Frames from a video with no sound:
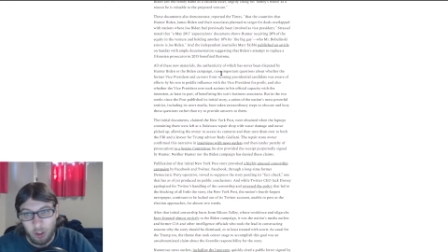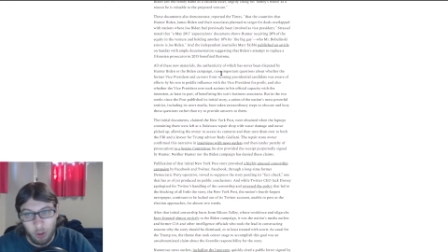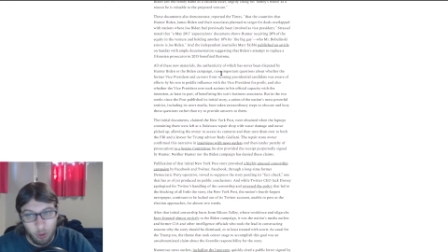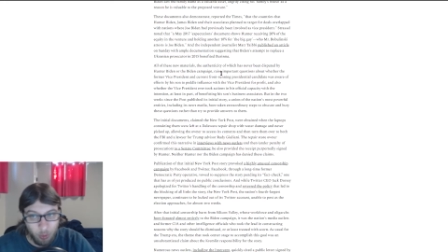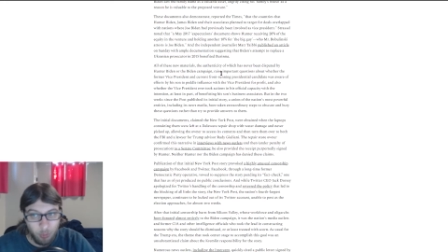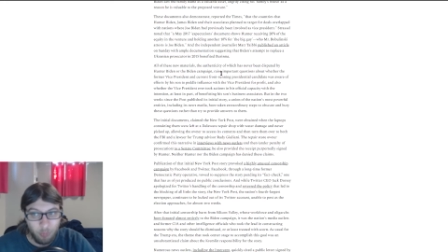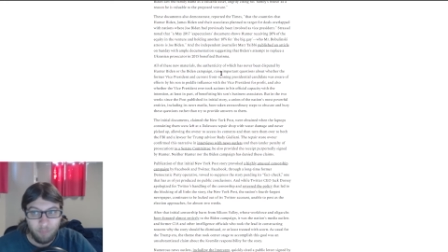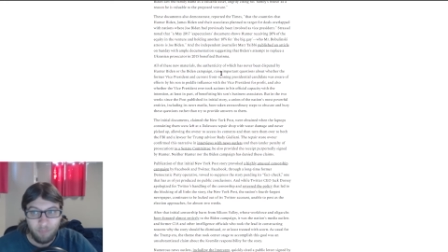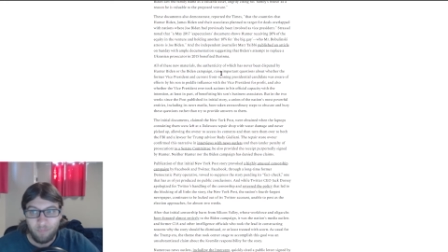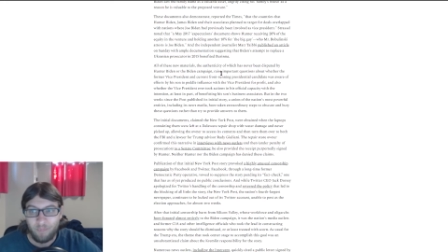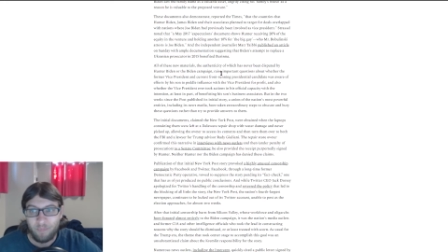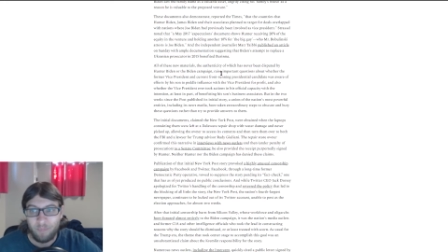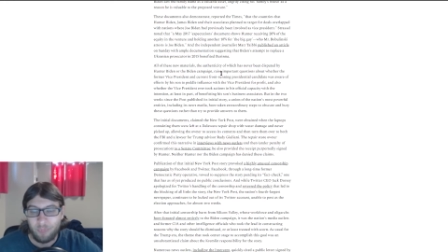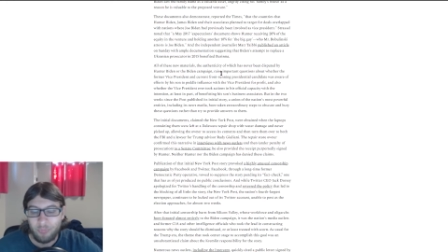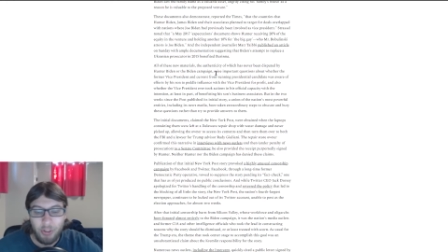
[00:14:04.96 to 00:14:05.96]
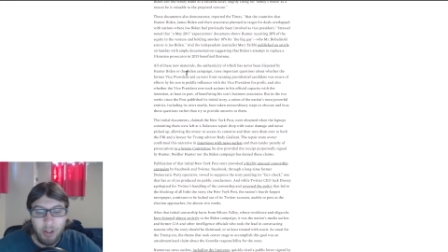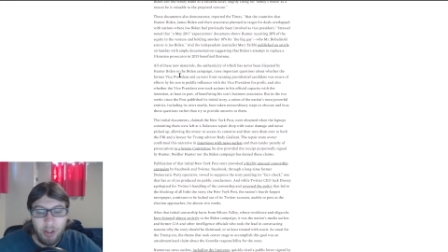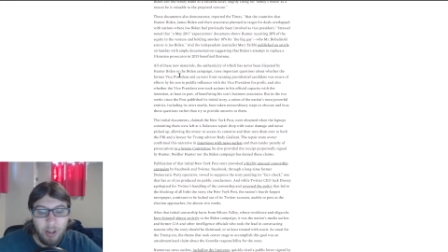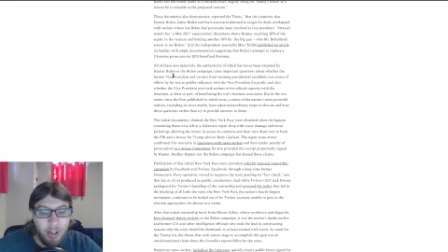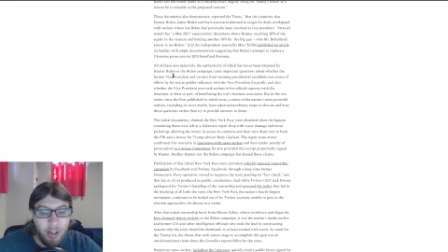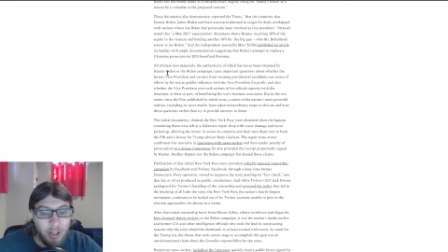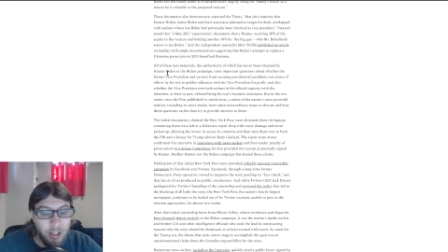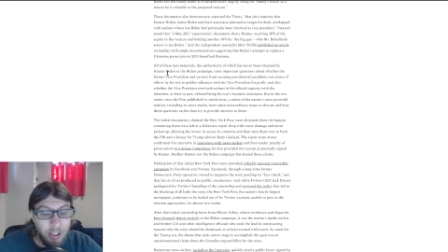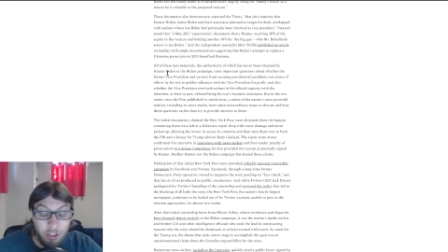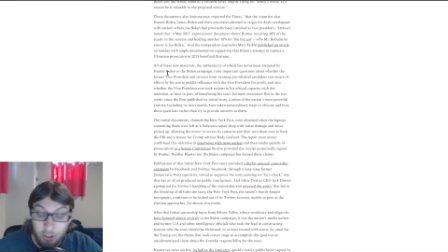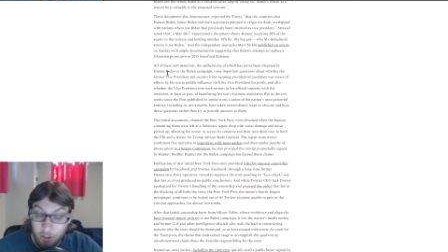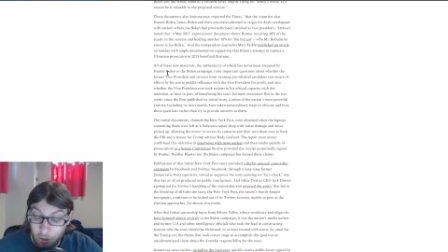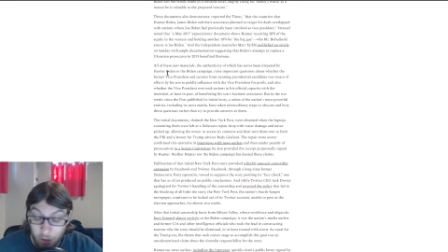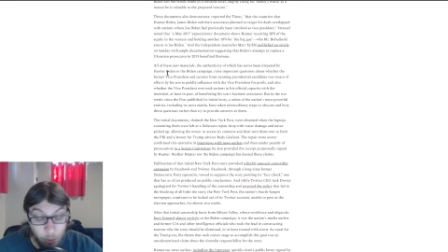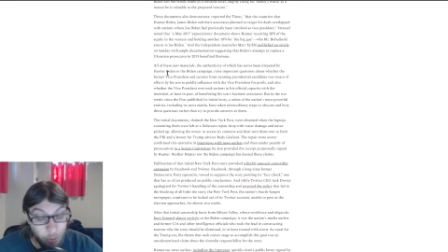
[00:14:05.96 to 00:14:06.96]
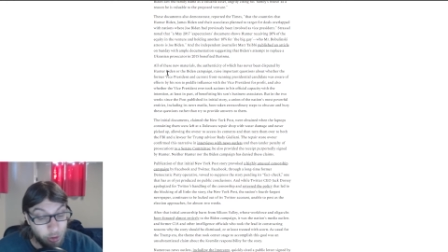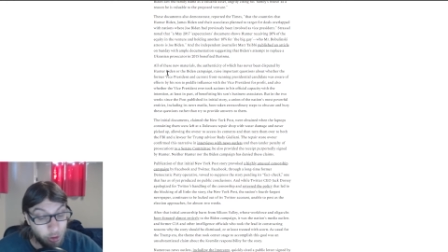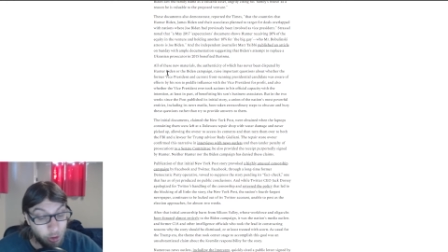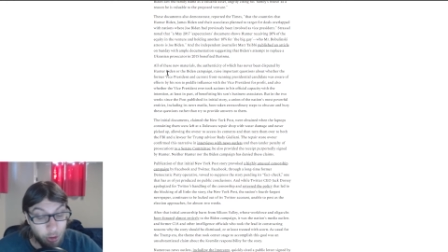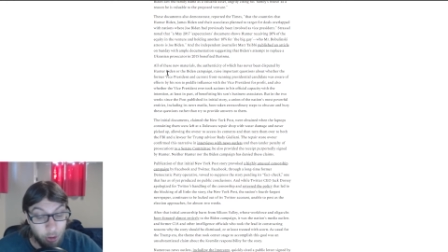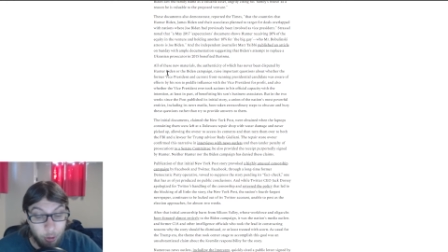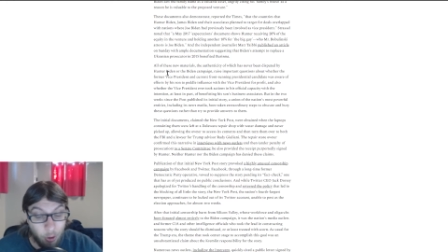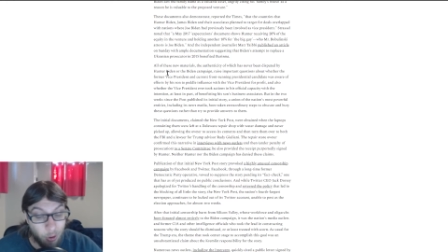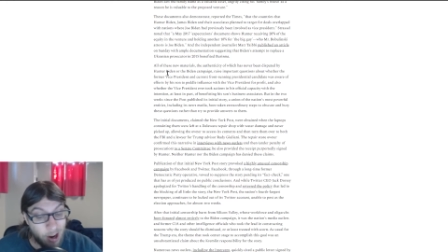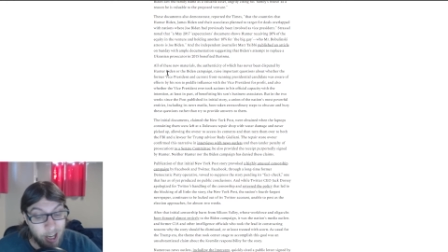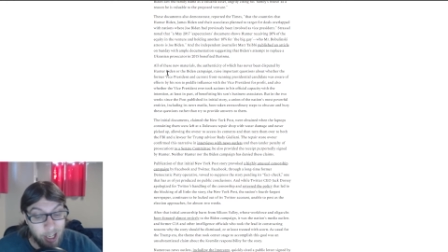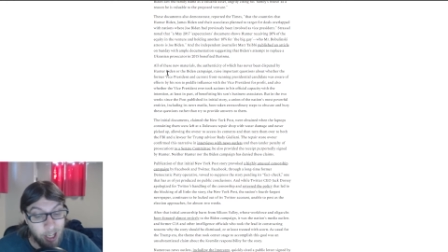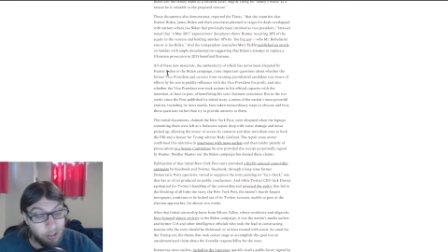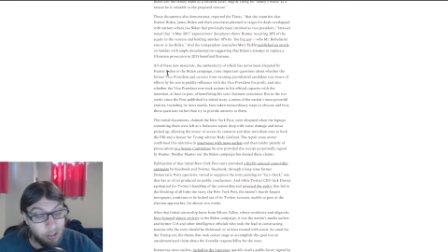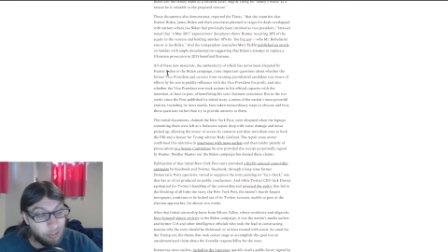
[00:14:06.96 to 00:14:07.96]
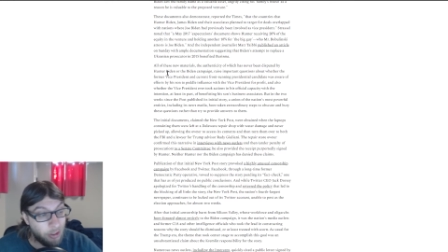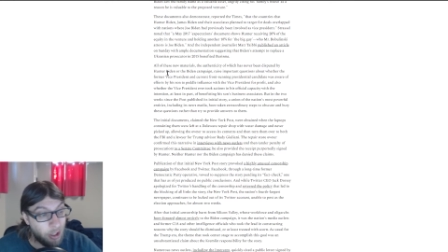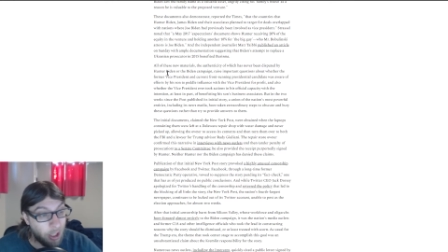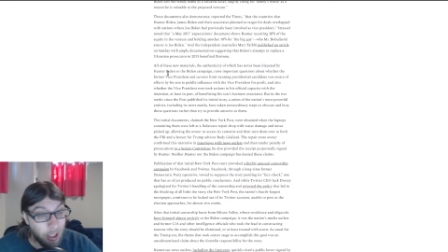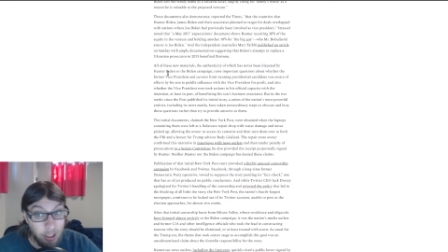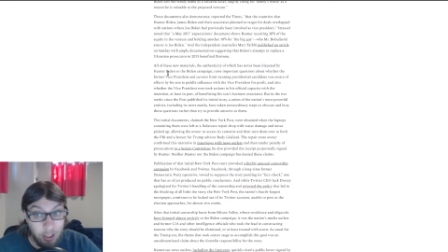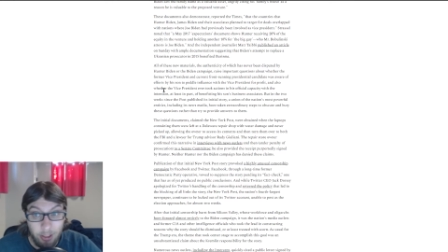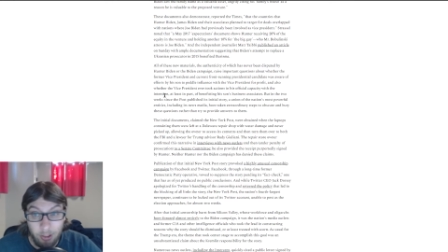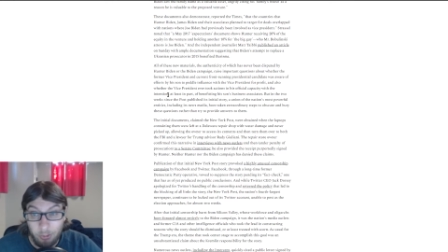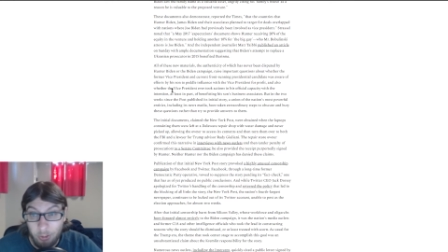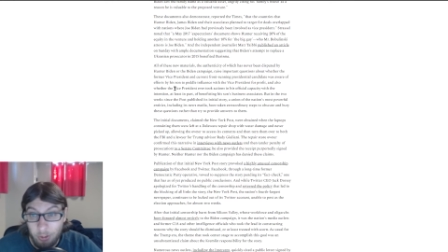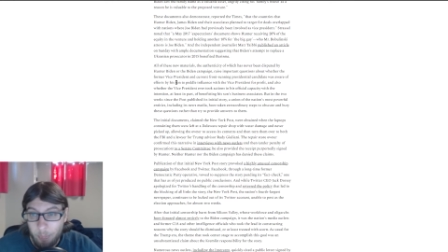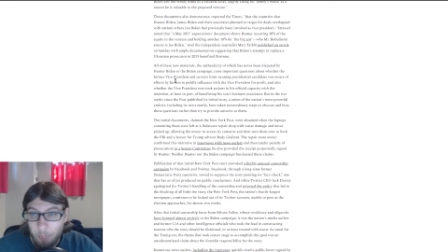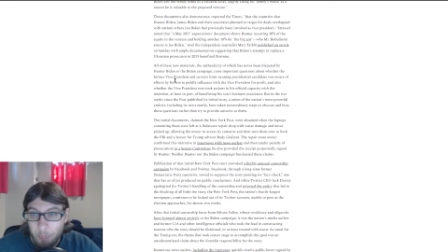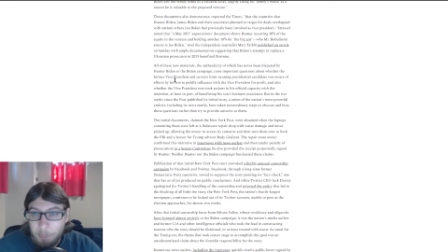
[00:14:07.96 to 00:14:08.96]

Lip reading: you can use your crackhead son, I guess.